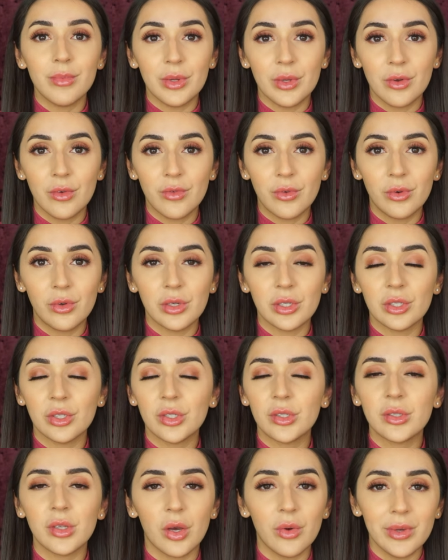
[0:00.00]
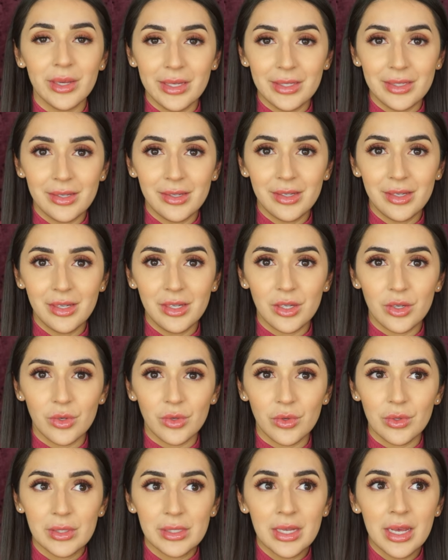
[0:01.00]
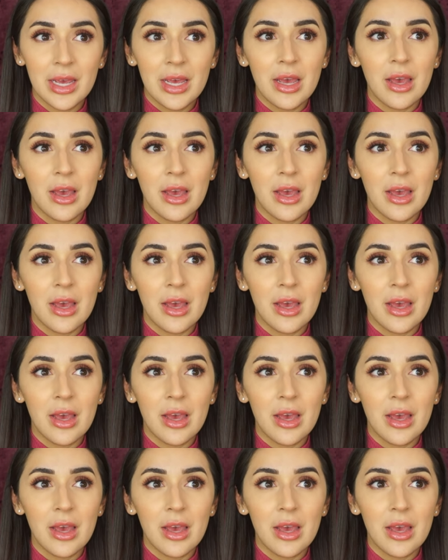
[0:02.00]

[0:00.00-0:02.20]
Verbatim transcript: beautiful and so easy to use.